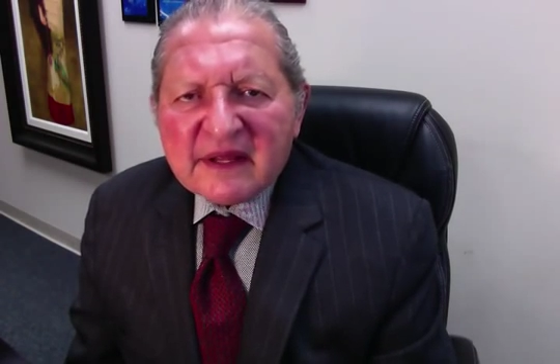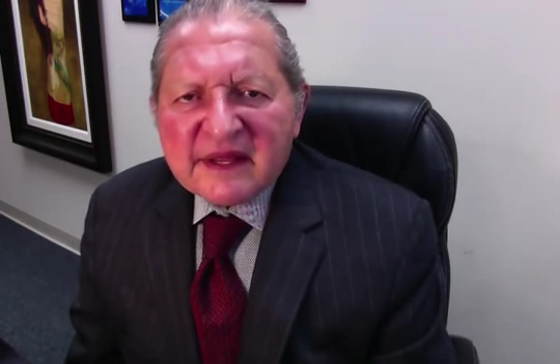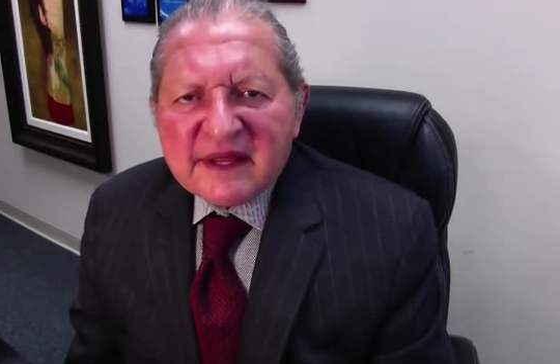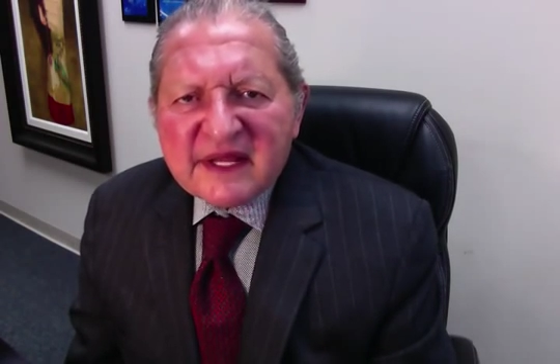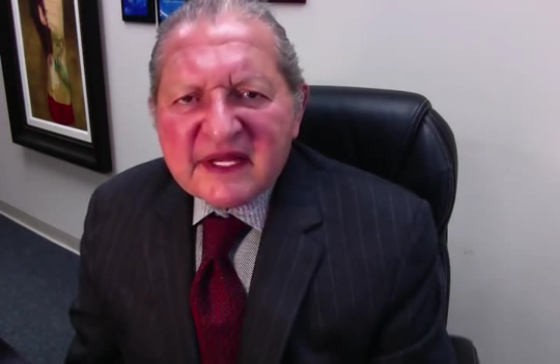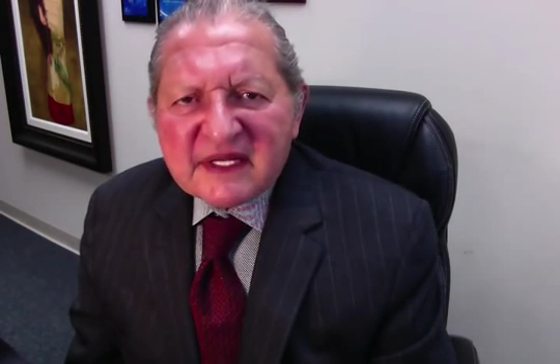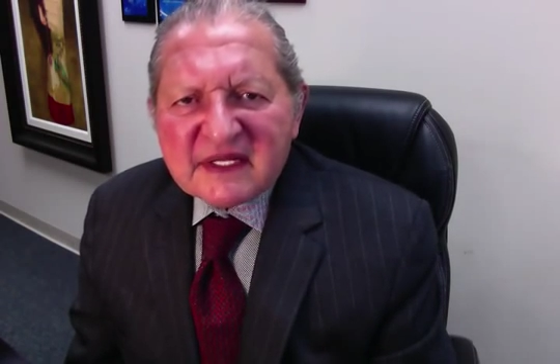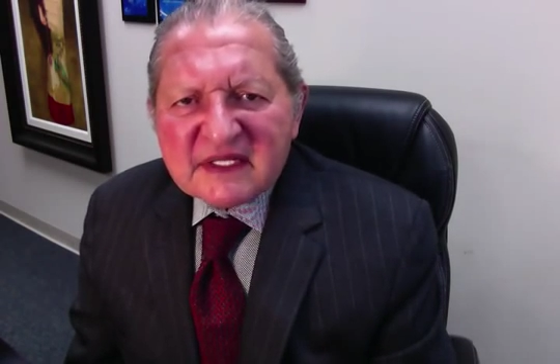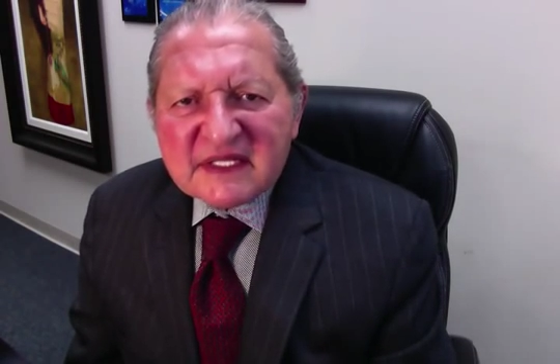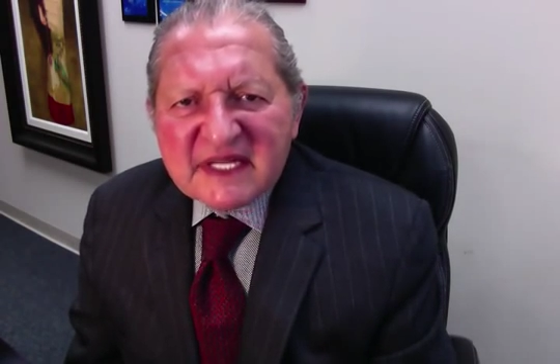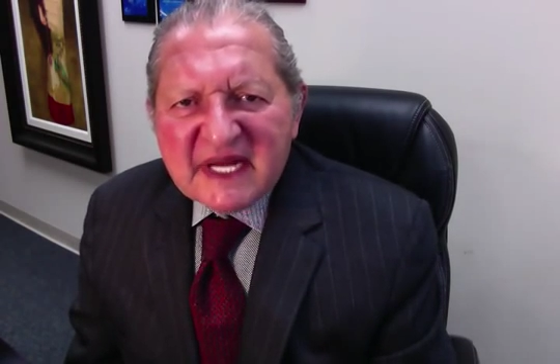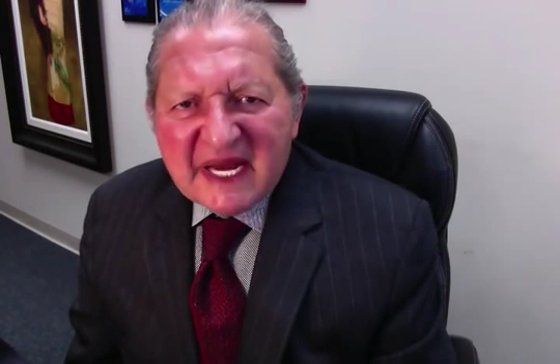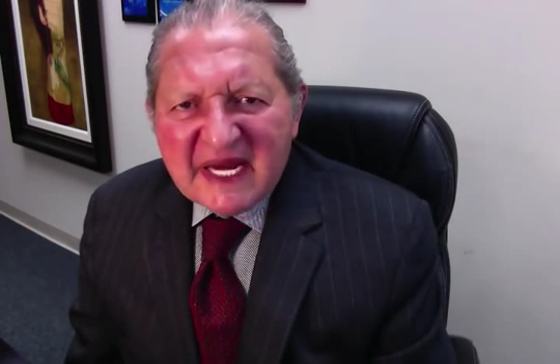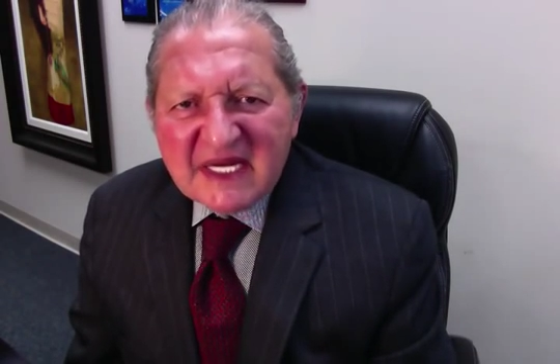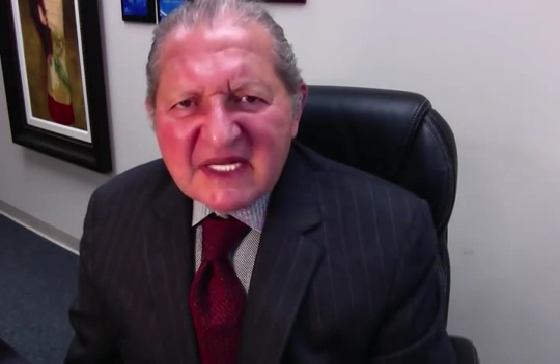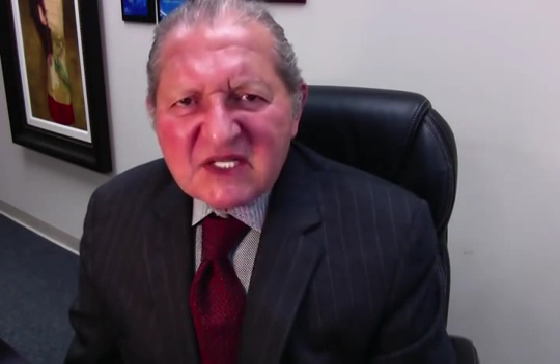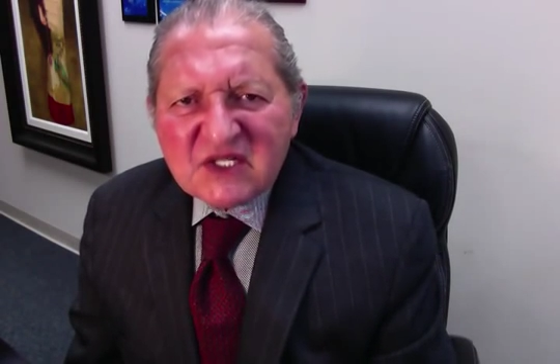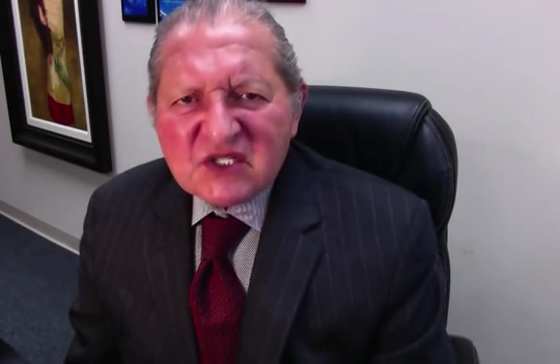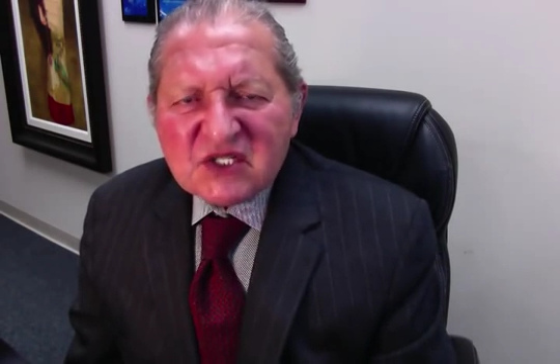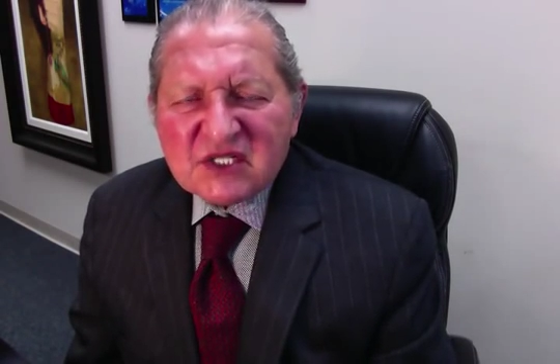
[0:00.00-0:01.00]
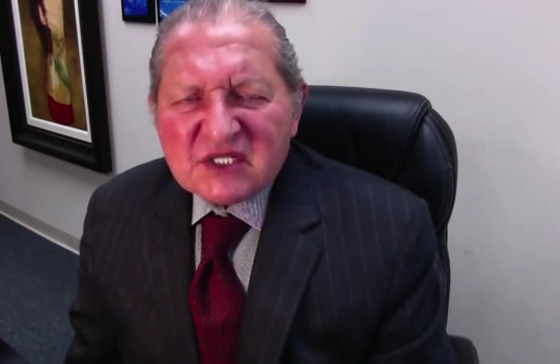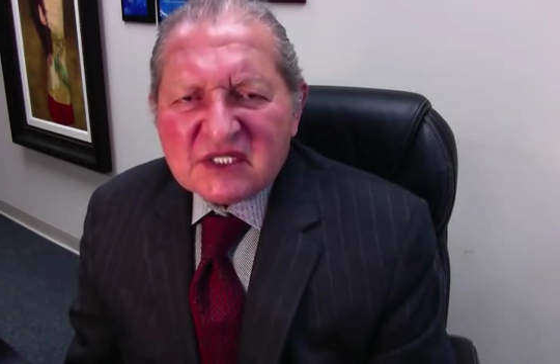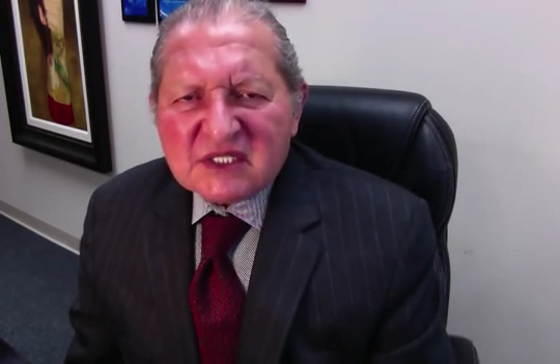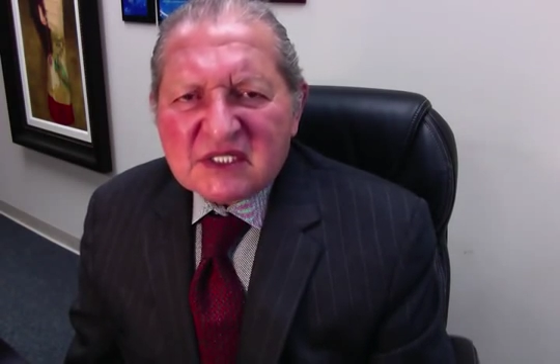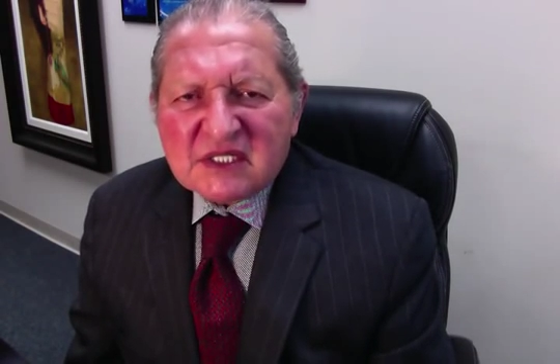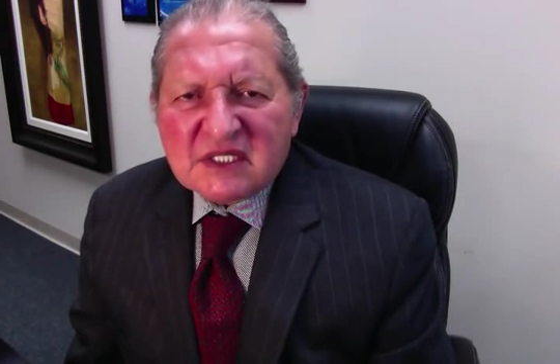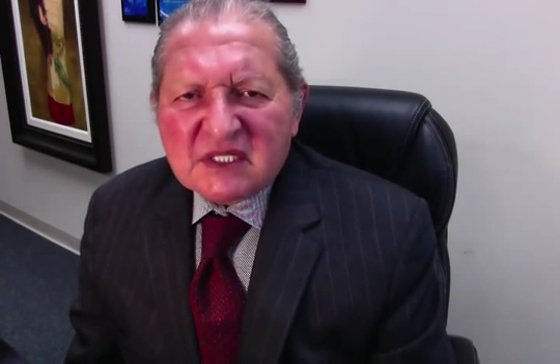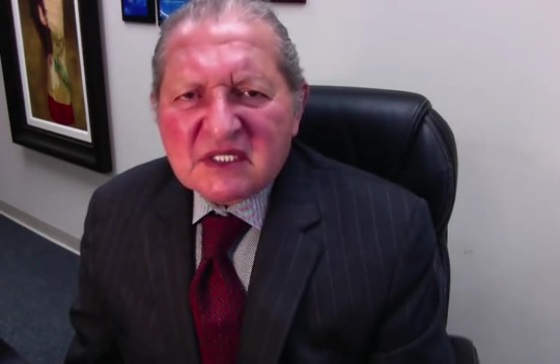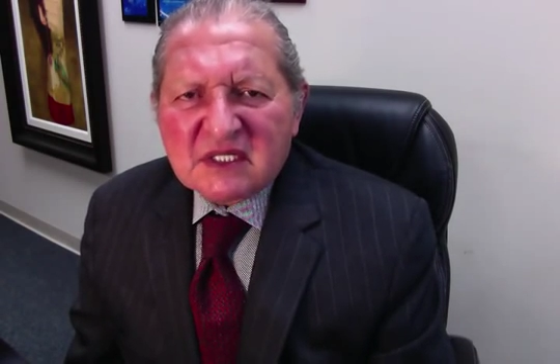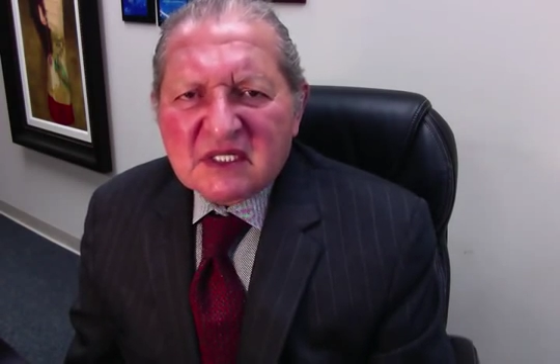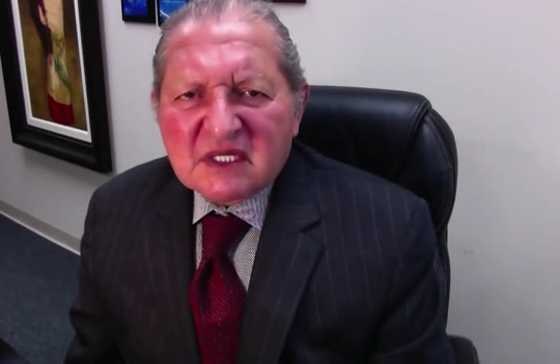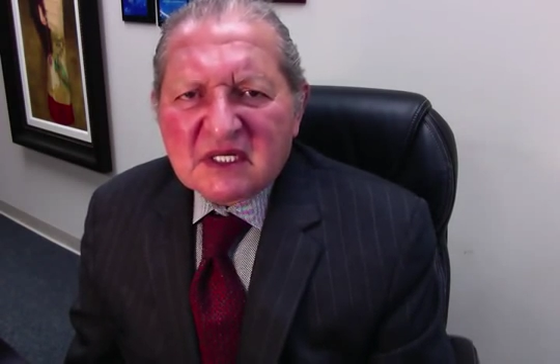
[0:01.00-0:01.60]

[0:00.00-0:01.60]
The dangers